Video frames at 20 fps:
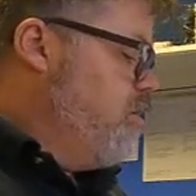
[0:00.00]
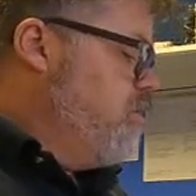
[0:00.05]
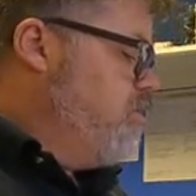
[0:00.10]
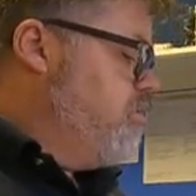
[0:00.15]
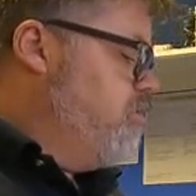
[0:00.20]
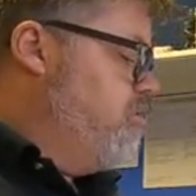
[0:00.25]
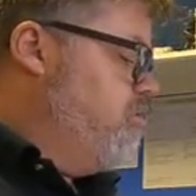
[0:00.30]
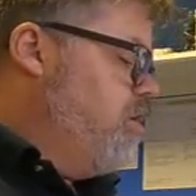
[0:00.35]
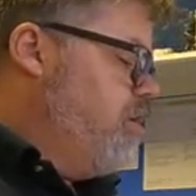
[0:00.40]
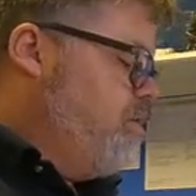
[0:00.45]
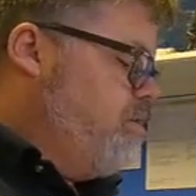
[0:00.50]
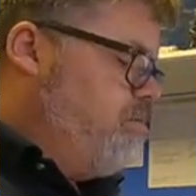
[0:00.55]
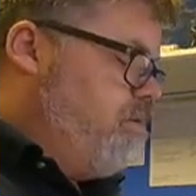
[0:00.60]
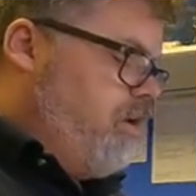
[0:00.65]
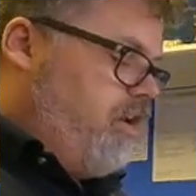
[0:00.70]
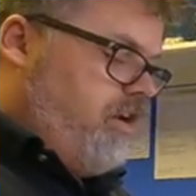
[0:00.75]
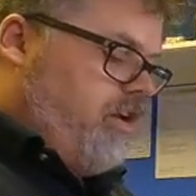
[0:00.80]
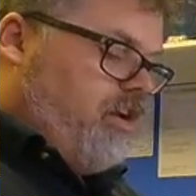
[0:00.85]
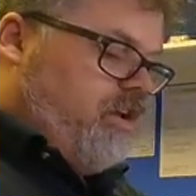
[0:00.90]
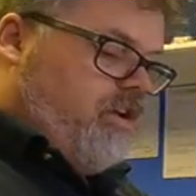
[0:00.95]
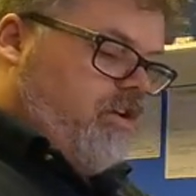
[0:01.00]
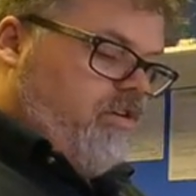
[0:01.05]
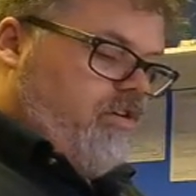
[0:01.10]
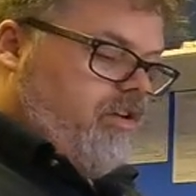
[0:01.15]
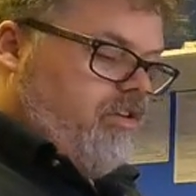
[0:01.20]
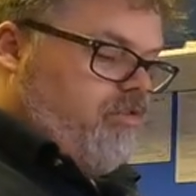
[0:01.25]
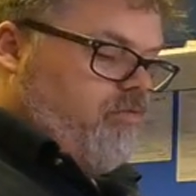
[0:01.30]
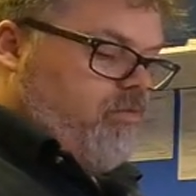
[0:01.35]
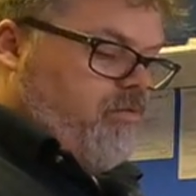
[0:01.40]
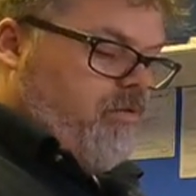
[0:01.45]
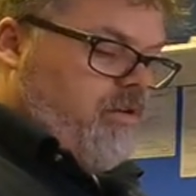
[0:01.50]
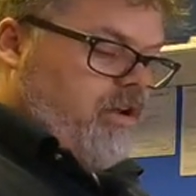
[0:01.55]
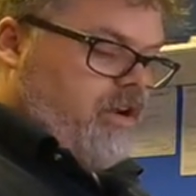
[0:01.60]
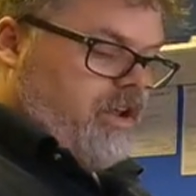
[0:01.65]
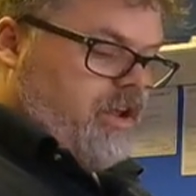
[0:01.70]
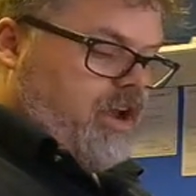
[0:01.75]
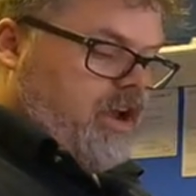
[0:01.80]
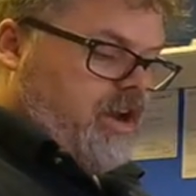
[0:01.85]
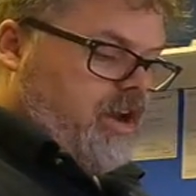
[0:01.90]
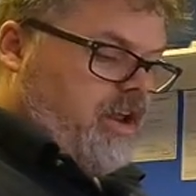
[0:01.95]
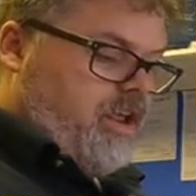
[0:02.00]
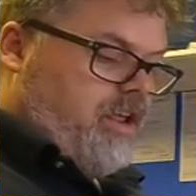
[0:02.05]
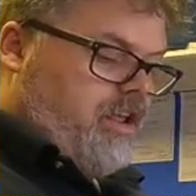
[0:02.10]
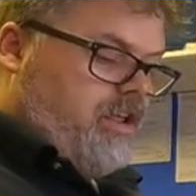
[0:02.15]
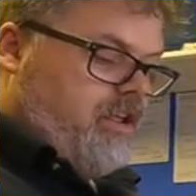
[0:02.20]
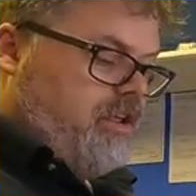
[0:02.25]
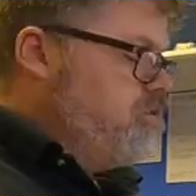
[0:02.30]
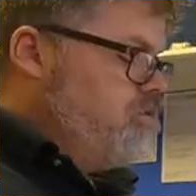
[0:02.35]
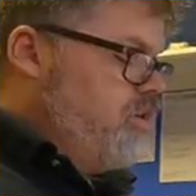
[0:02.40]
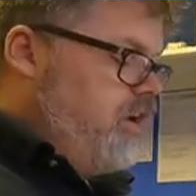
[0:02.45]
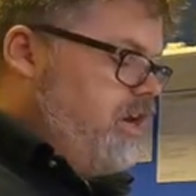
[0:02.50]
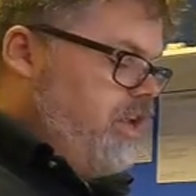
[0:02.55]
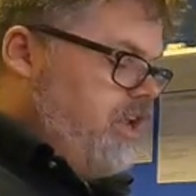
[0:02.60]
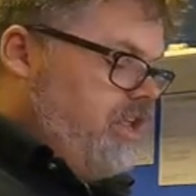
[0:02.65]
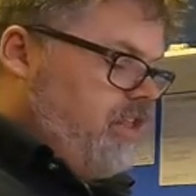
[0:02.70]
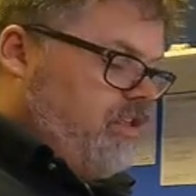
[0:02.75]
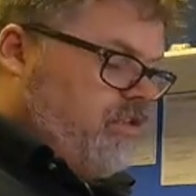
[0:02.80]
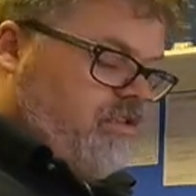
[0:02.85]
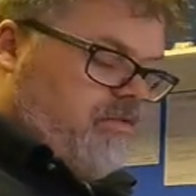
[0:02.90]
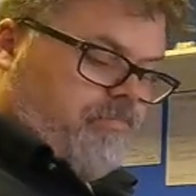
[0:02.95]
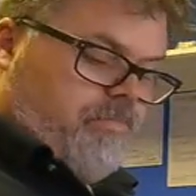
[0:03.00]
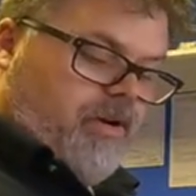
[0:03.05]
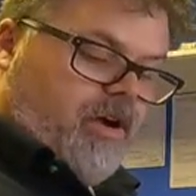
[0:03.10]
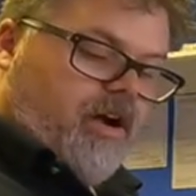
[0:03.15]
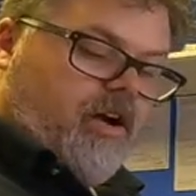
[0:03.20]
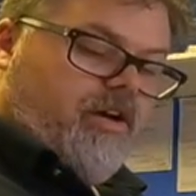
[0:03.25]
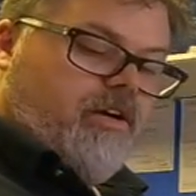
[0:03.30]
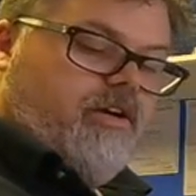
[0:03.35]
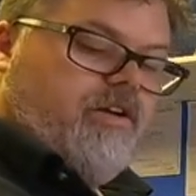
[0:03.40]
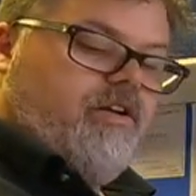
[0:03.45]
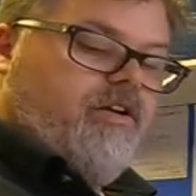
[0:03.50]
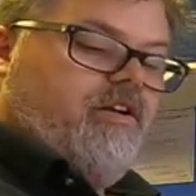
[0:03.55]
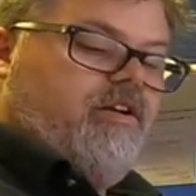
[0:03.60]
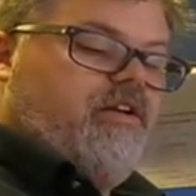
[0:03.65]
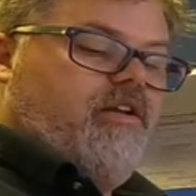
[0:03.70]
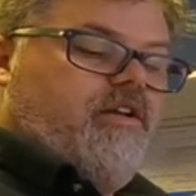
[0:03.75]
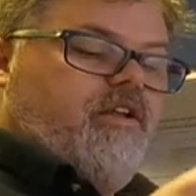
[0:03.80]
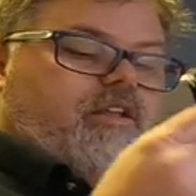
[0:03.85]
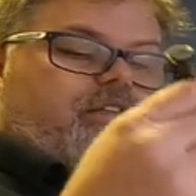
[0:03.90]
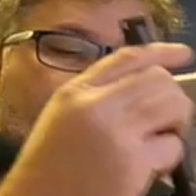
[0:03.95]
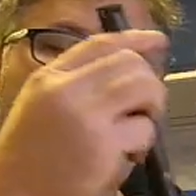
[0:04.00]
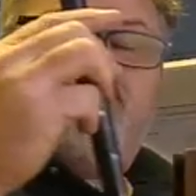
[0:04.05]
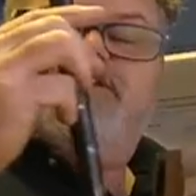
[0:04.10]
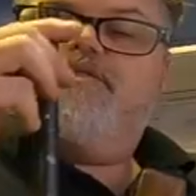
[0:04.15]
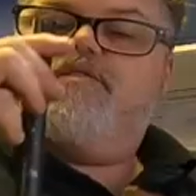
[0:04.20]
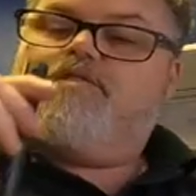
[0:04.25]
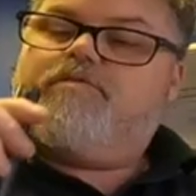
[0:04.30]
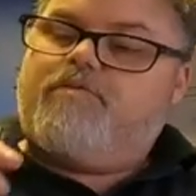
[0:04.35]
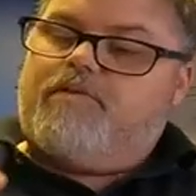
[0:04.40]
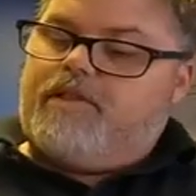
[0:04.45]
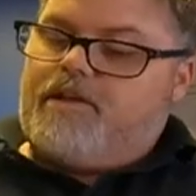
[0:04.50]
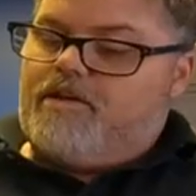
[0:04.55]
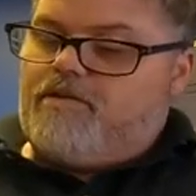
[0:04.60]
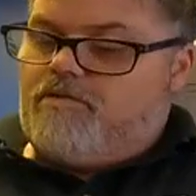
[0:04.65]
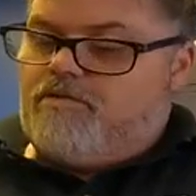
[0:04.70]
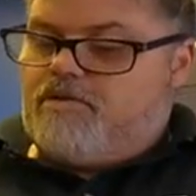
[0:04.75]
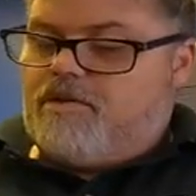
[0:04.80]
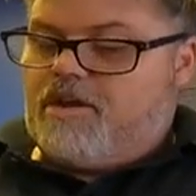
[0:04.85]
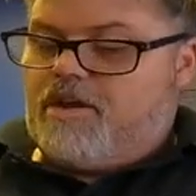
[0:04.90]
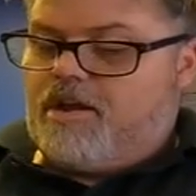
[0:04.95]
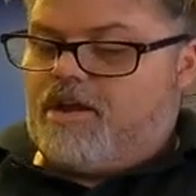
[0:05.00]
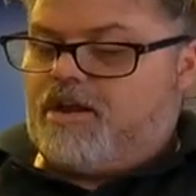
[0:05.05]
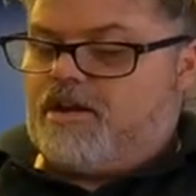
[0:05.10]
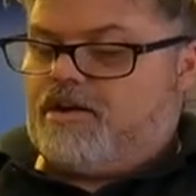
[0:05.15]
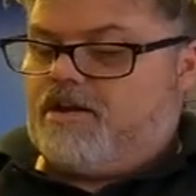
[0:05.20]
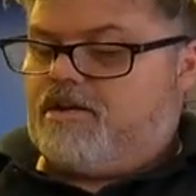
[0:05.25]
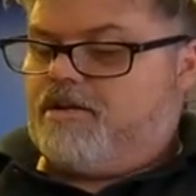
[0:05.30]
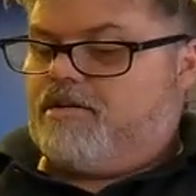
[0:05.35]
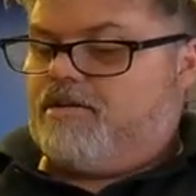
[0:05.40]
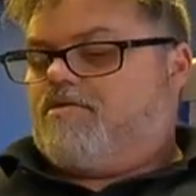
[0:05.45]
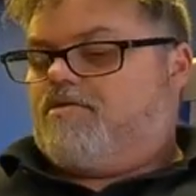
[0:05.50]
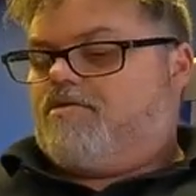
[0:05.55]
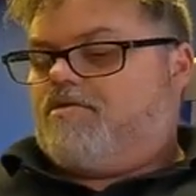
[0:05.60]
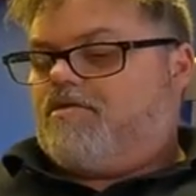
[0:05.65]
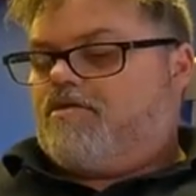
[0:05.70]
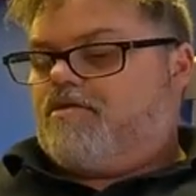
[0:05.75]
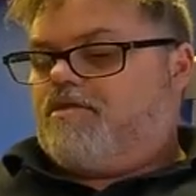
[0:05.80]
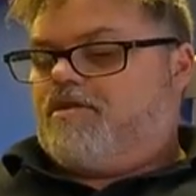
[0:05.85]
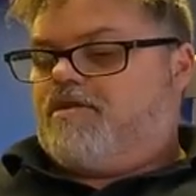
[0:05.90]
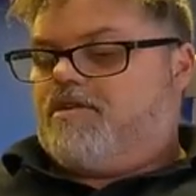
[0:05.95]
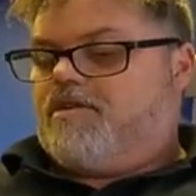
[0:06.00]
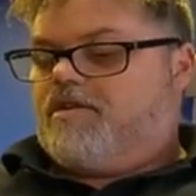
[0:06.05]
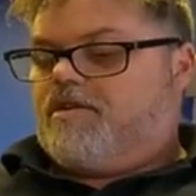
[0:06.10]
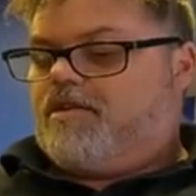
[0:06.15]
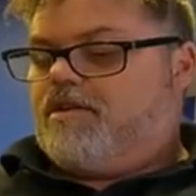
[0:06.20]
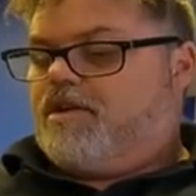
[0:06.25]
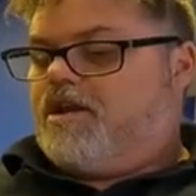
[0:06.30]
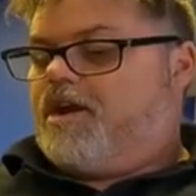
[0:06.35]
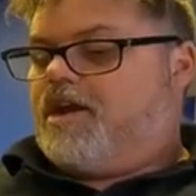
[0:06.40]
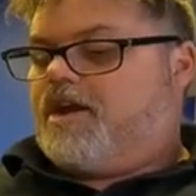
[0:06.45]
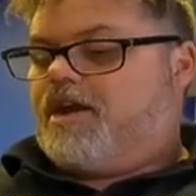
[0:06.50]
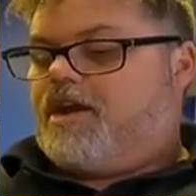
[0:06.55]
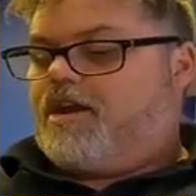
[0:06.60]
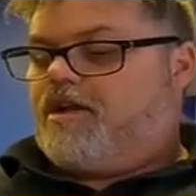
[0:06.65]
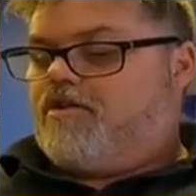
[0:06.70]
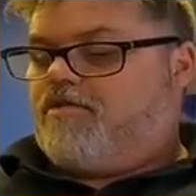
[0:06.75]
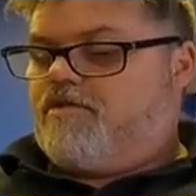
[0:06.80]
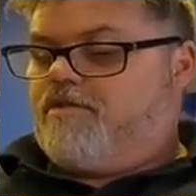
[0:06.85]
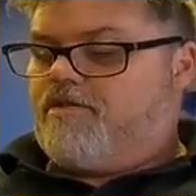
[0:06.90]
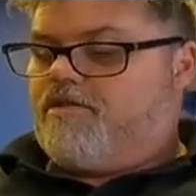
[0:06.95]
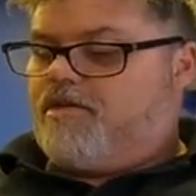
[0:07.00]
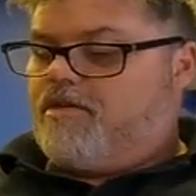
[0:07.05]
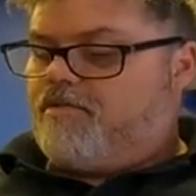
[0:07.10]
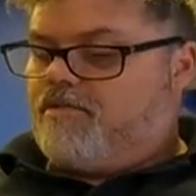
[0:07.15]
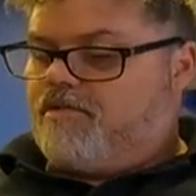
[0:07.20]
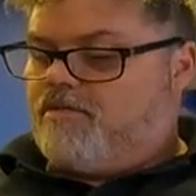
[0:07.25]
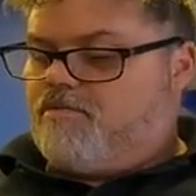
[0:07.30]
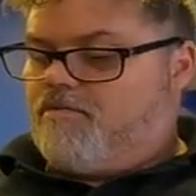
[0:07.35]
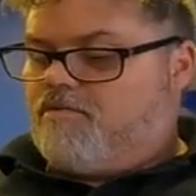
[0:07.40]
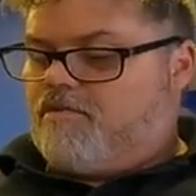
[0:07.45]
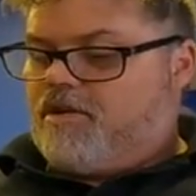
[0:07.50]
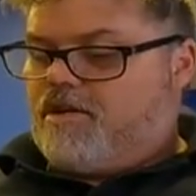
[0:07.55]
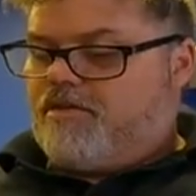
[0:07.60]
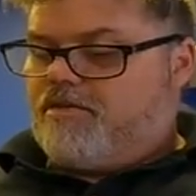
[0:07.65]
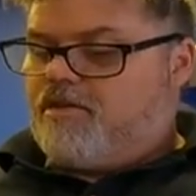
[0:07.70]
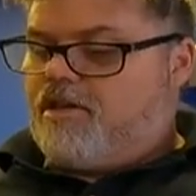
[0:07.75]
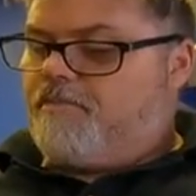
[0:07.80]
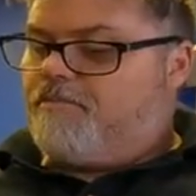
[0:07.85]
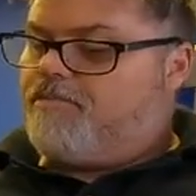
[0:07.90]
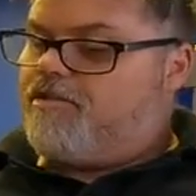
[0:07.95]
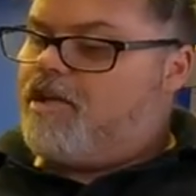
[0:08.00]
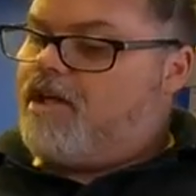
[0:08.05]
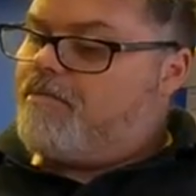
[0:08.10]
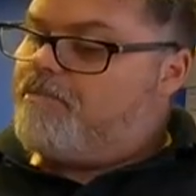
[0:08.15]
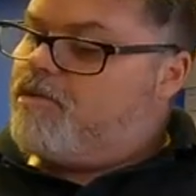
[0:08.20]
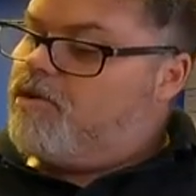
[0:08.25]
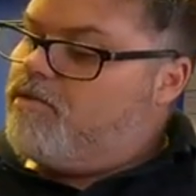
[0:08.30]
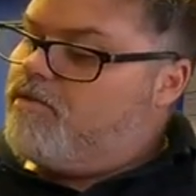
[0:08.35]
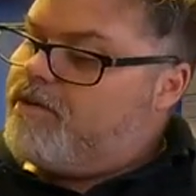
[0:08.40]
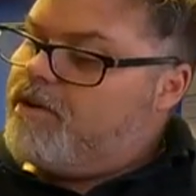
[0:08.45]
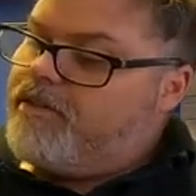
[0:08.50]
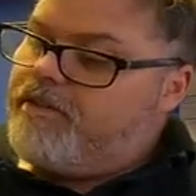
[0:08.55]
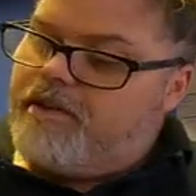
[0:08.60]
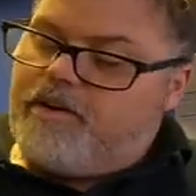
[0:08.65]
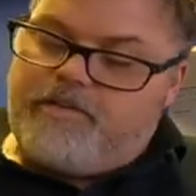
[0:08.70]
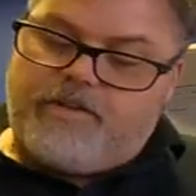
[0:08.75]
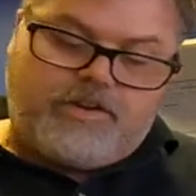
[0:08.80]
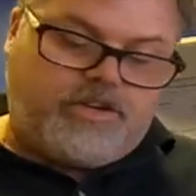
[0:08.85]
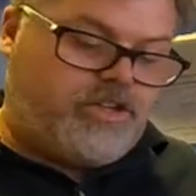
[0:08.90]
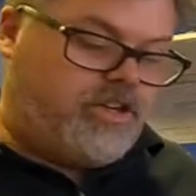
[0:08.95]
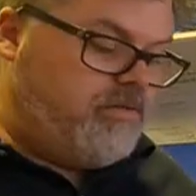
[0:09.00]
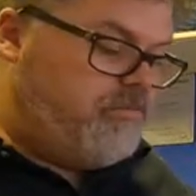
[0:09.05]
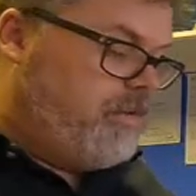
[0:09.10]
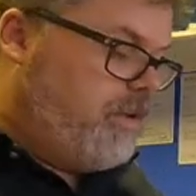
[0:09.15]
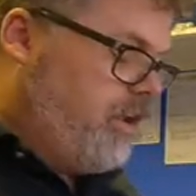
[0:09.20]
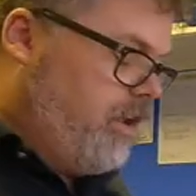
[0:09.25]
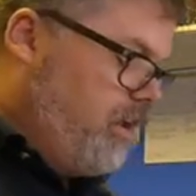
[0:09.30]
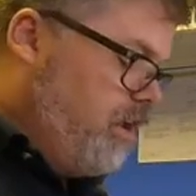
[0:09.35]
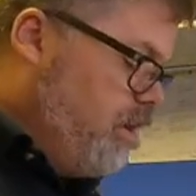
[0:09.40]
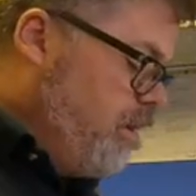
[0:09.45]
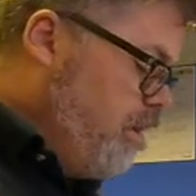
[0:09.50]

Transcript: So what we want to do is we want to kind of try to get this apart and see what's really going on. Oh, dick, I can already see what's going on. Something's not moving in there that should be.